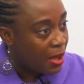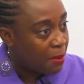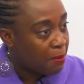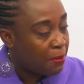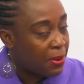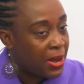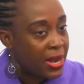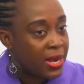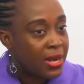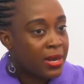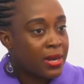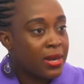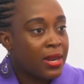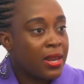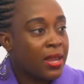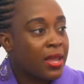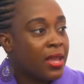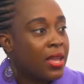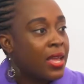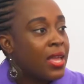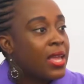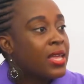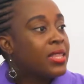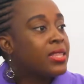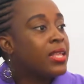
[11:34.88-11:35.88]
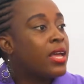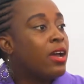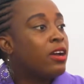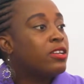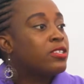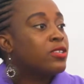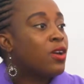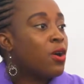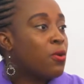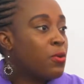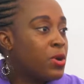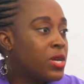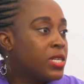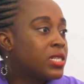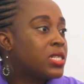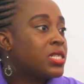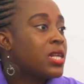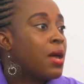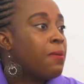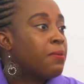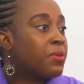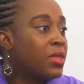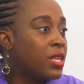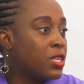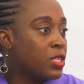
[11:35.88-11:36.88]
there's always something to fall
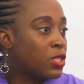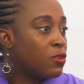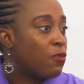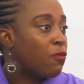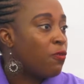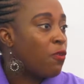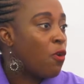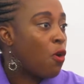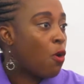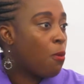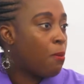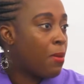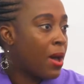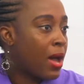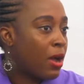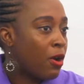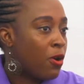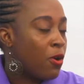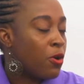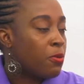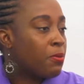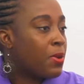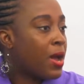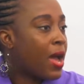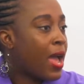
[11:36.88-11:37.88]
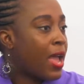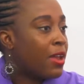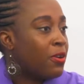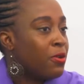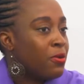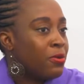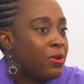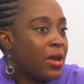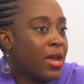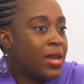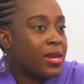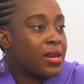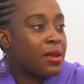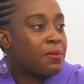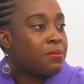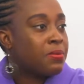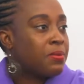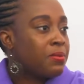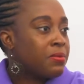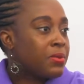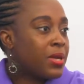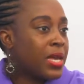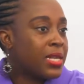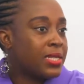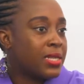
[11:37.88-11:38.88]
back on. But I don't
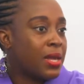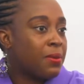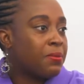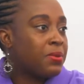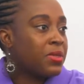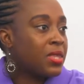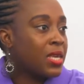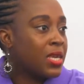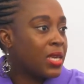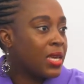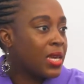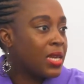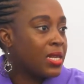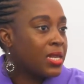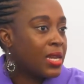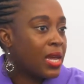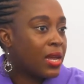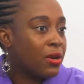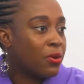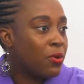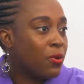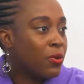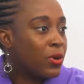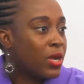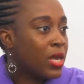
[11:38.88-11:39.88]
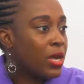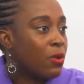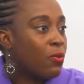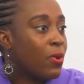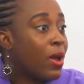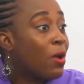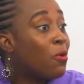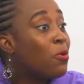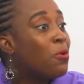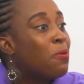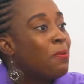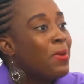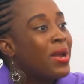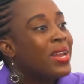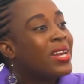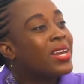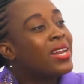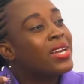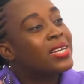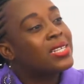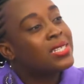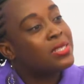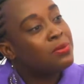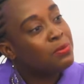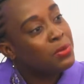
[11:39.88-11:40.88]
get up thinking that, okay, where will my
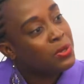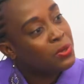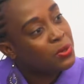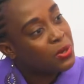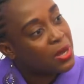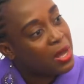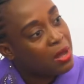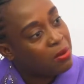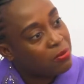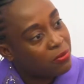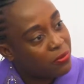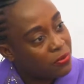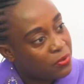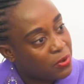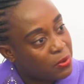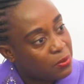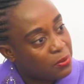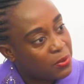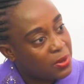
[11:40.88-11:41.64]
next meal come from?